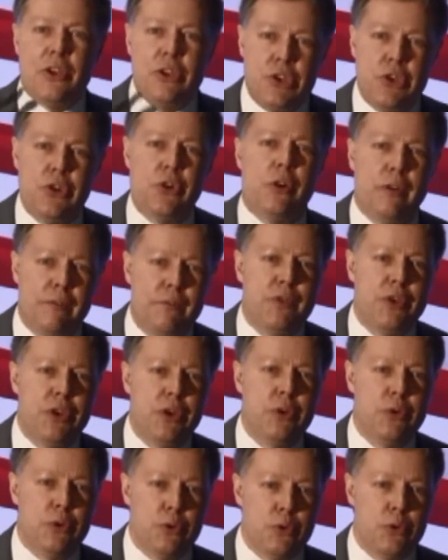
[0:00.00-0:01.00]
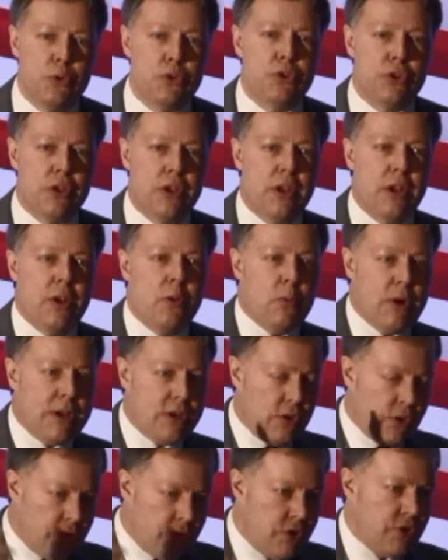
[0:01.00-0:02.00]
your views when
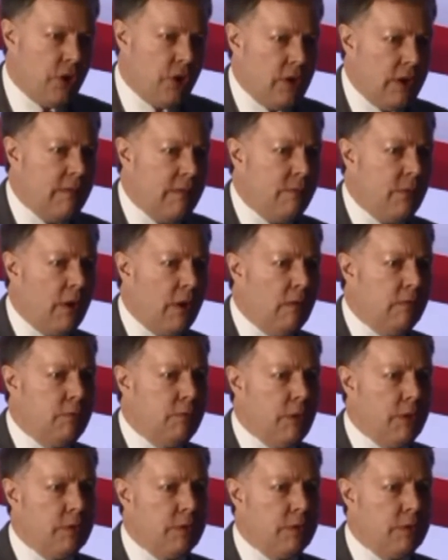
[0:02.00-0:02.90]
you're not involved with